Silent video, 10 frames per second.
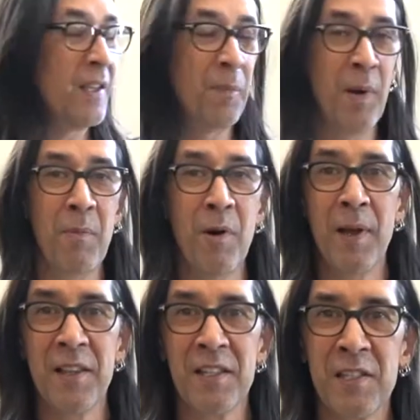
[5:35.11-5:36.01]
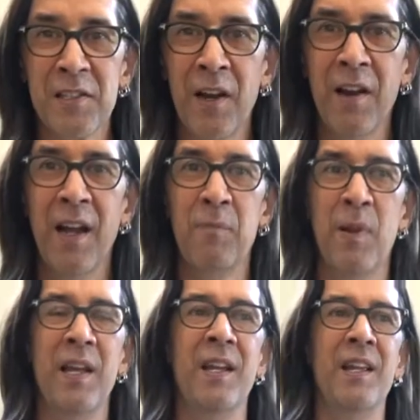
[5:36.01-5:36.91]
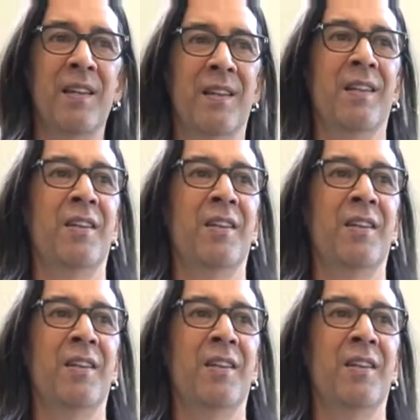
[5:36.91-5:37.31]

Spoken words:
The bummer about this guitar, I played it